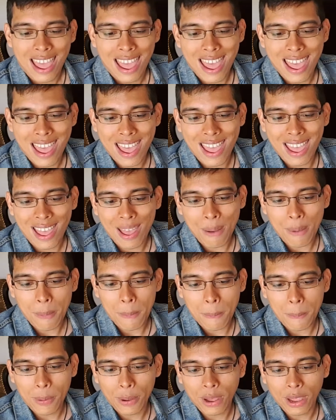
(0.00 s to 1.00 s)
Yeah.
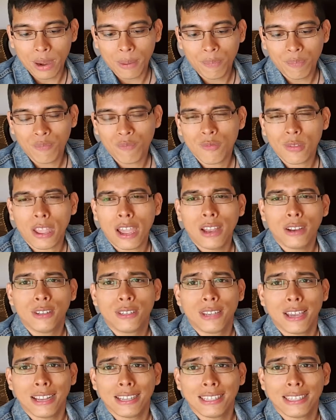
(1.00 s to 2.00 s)
But I just
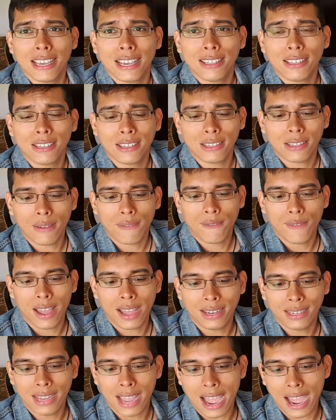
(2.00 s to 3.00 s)
gotta say, this is a
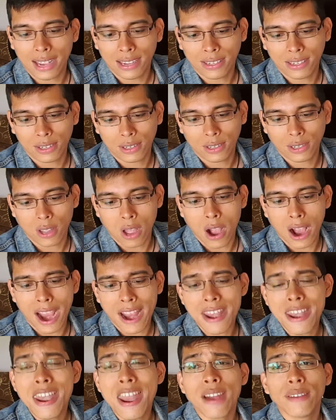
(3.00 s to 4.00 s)
fantastic song. I
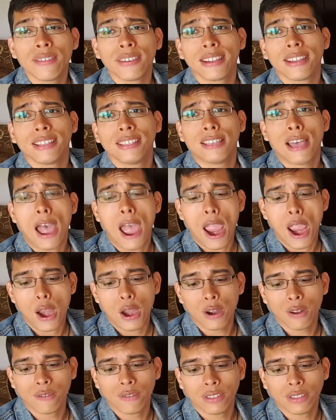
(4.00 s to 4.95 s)
never get tired of